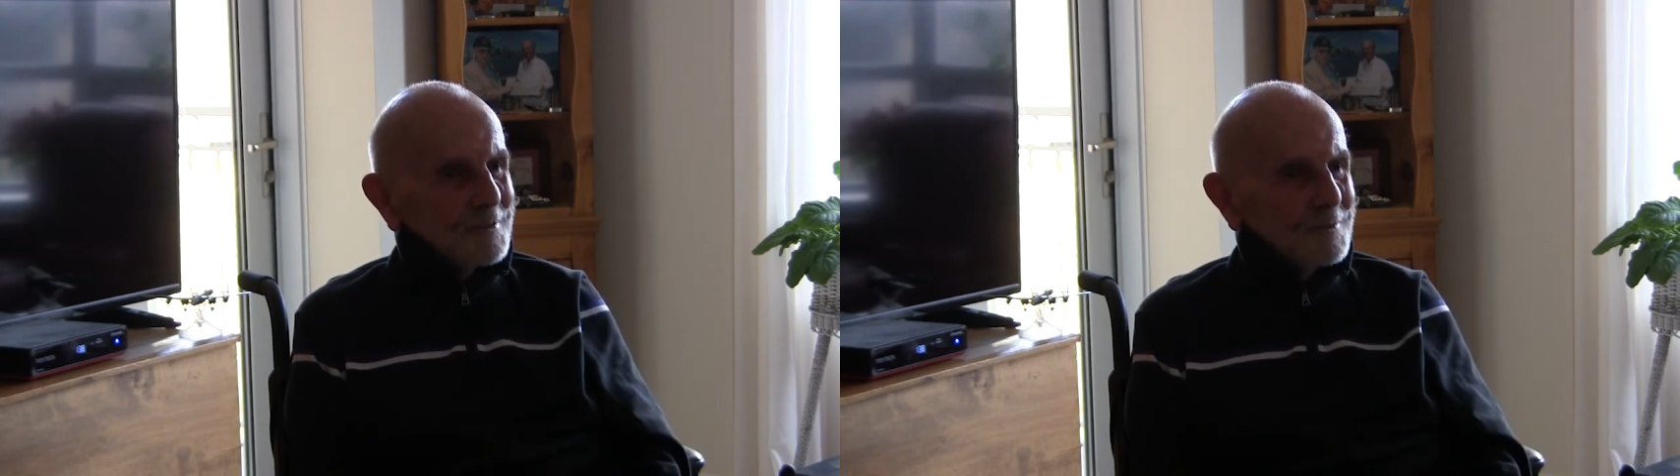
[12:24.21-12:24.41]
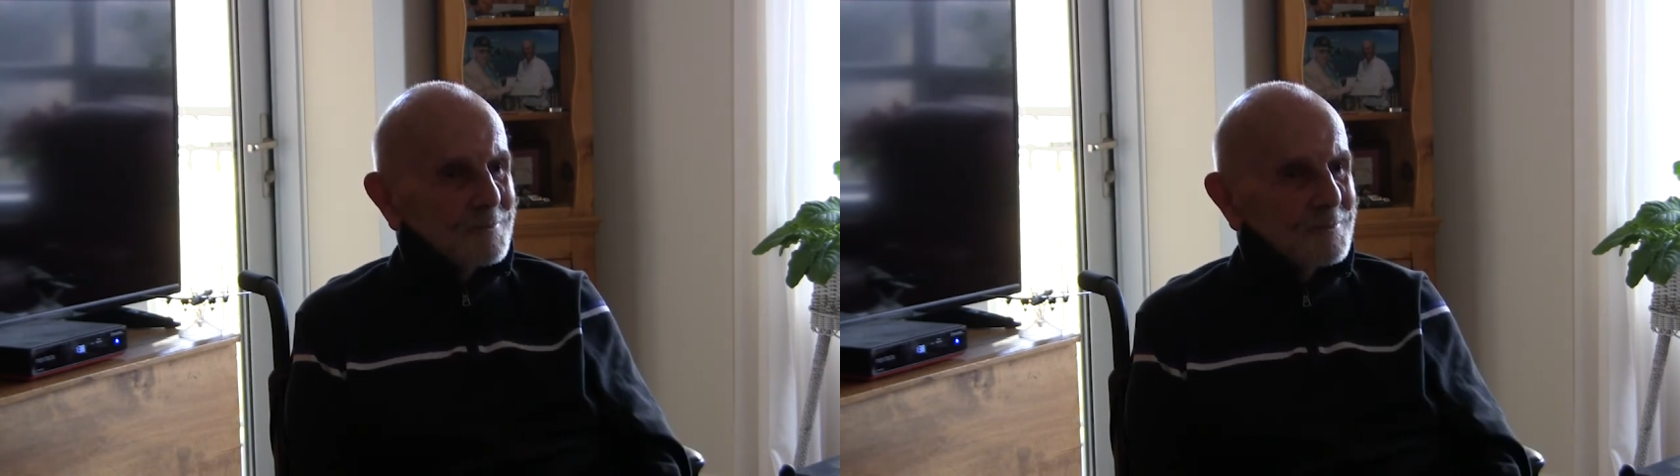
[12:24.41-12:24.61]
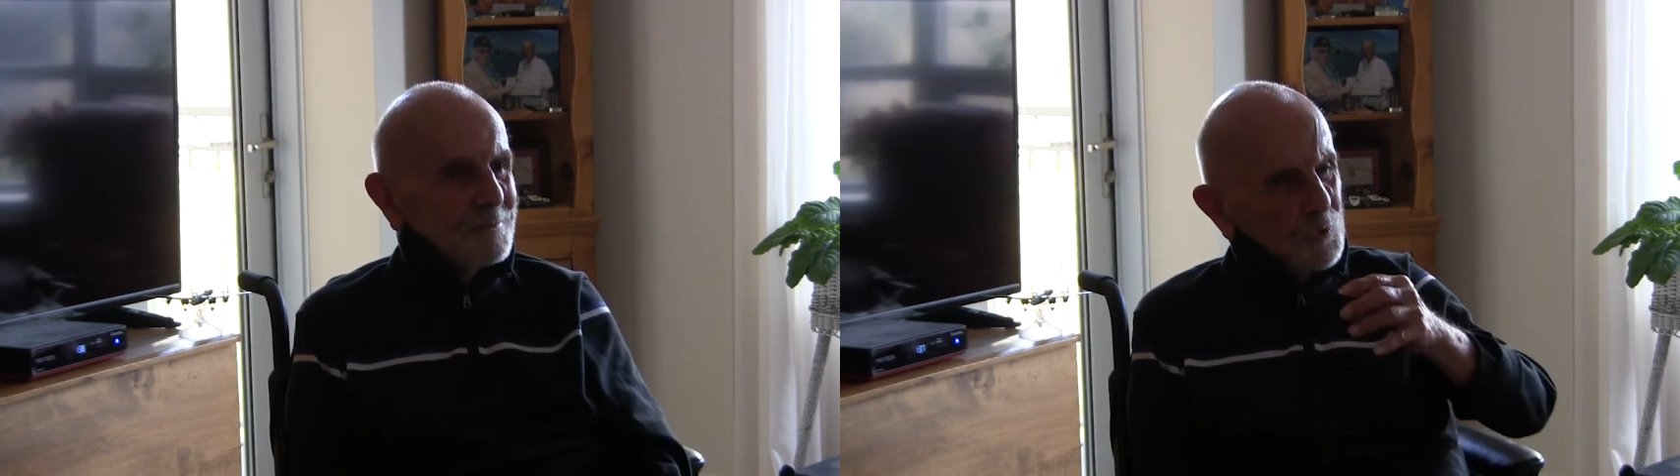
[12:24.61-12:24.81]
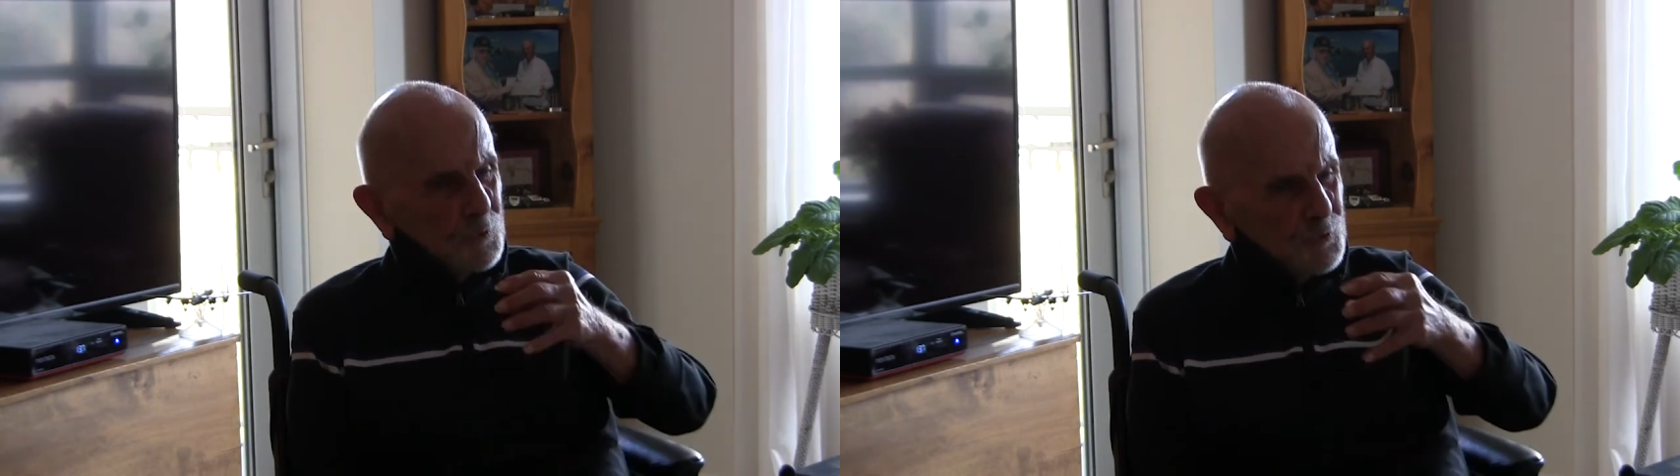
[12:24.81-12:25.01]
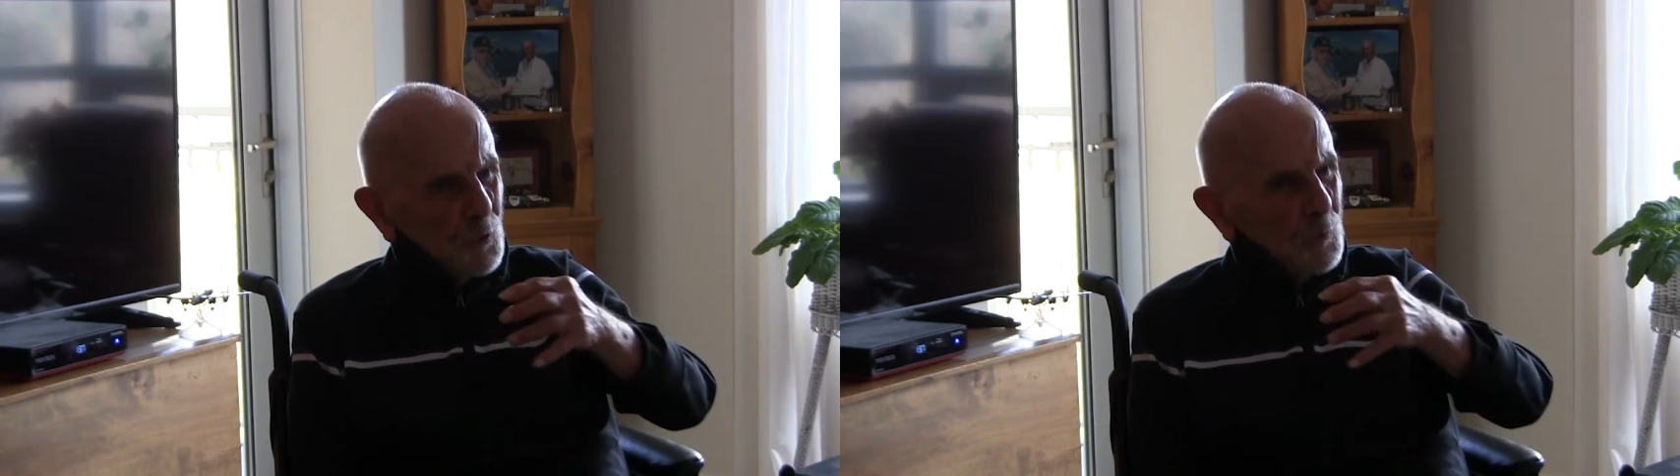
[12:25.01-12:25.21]
and
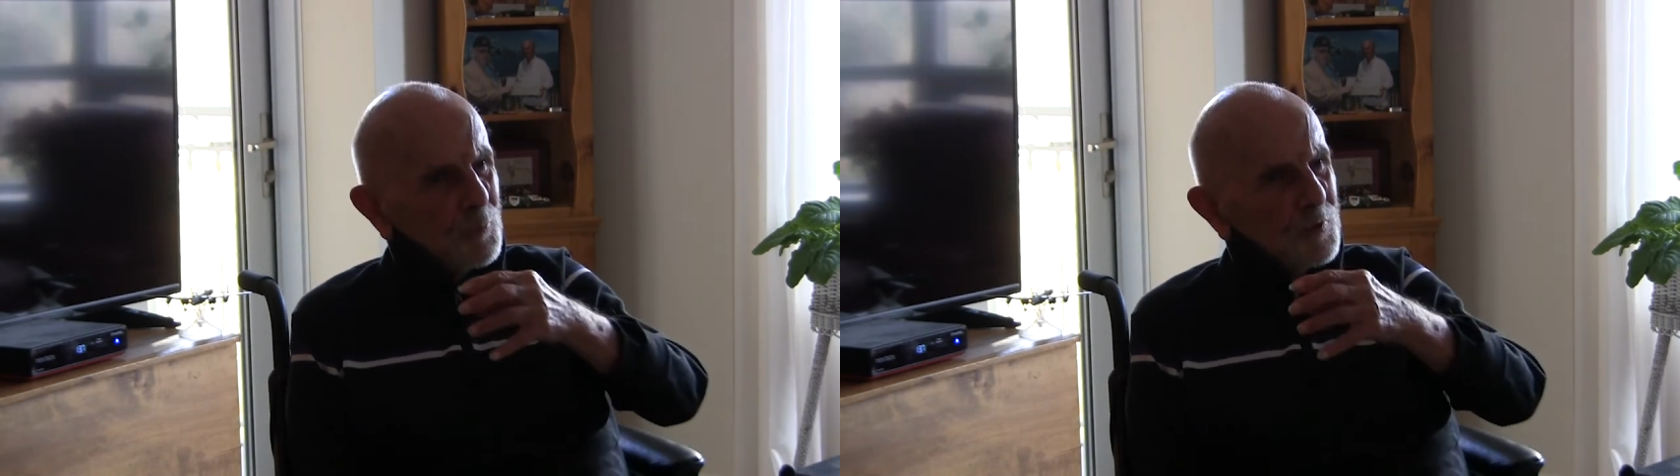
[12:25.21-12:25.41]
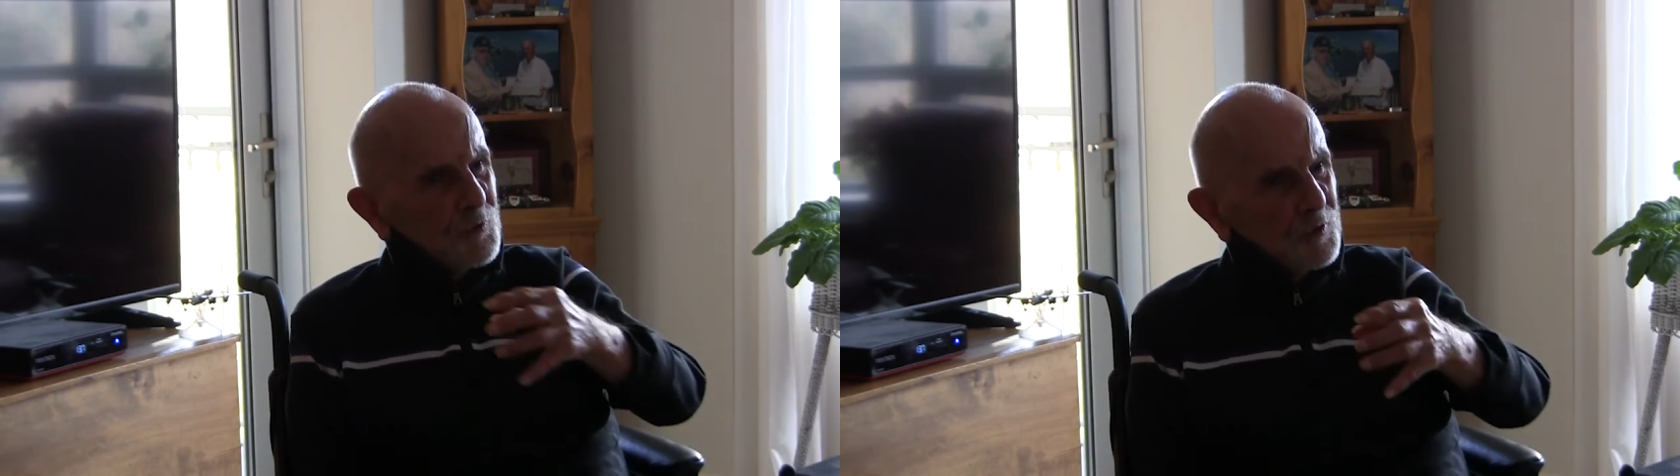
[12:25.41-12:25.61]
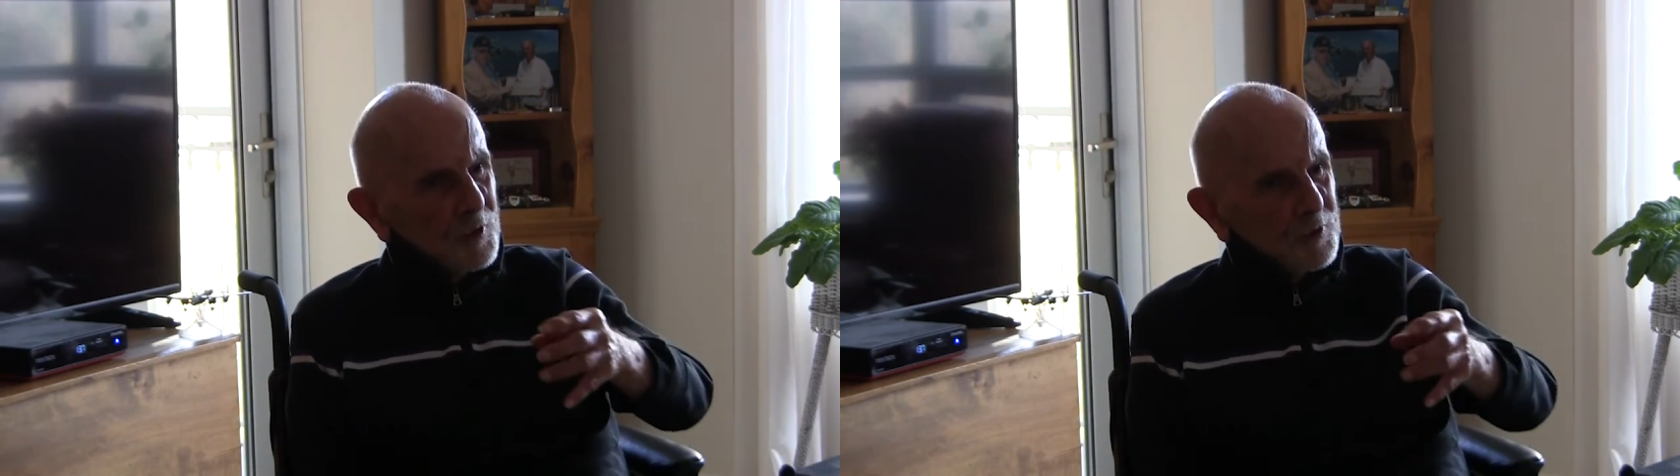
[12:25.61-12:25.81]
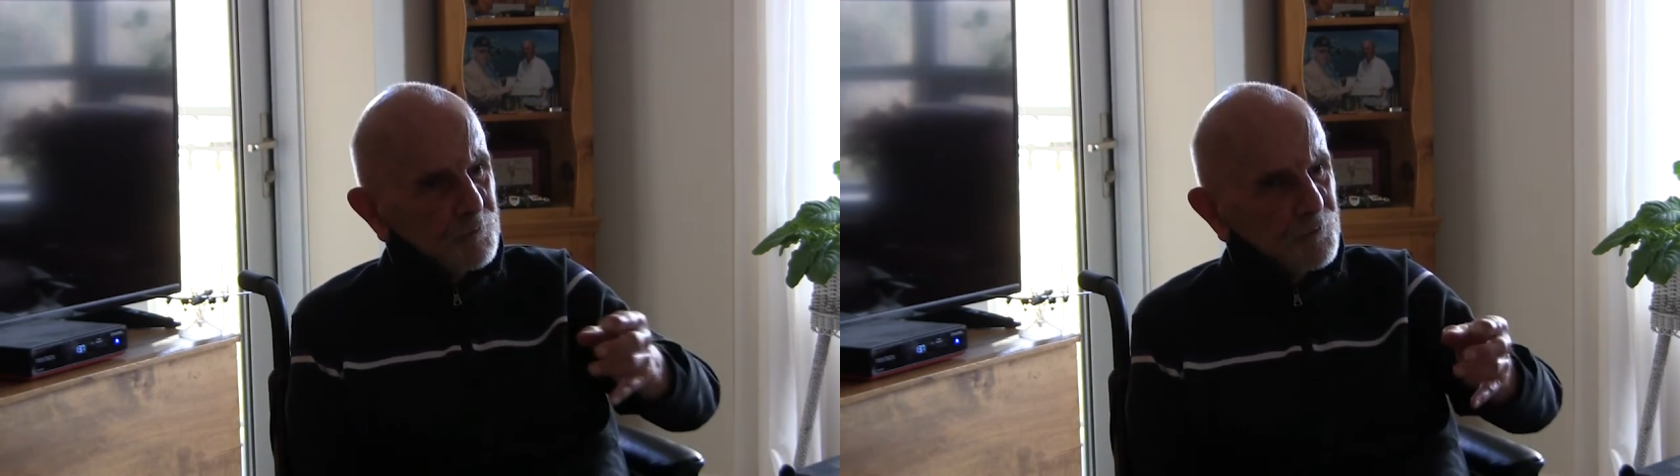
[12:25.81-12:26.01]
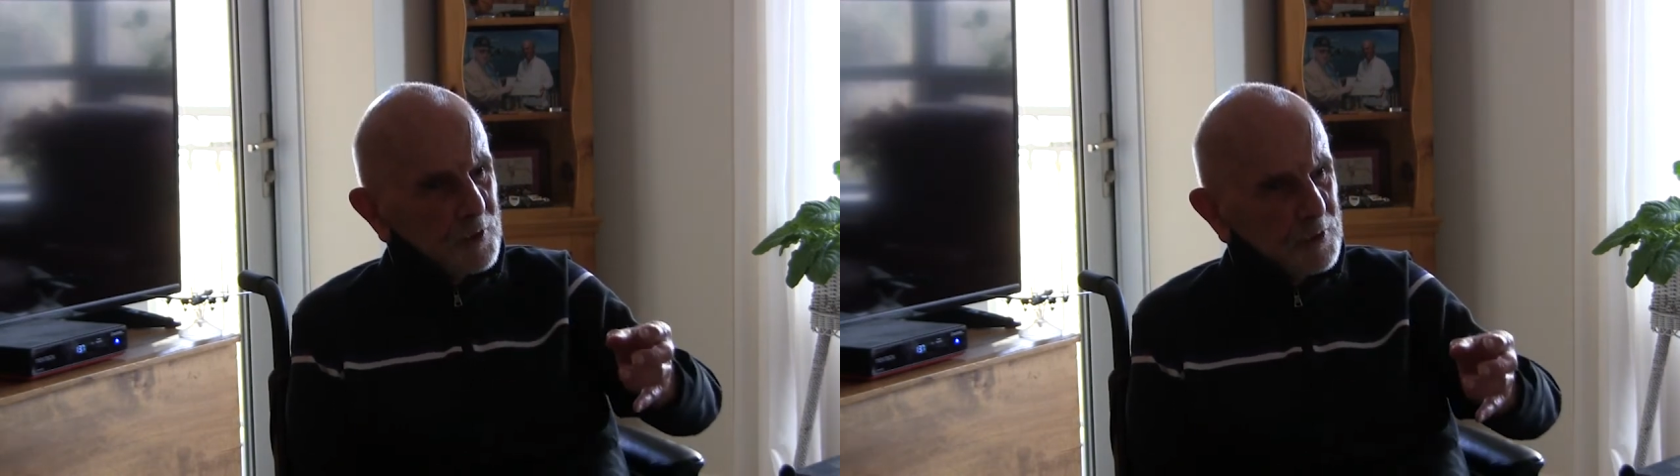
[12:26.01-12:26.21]
you're so busy on
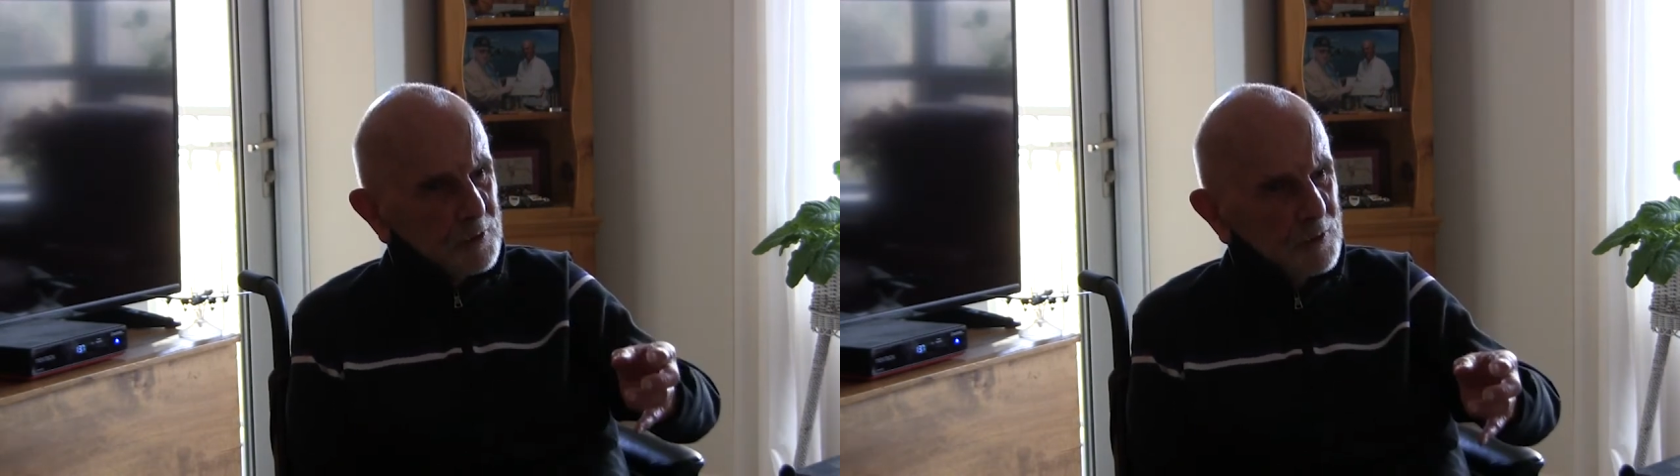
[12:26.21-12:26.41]
a flight.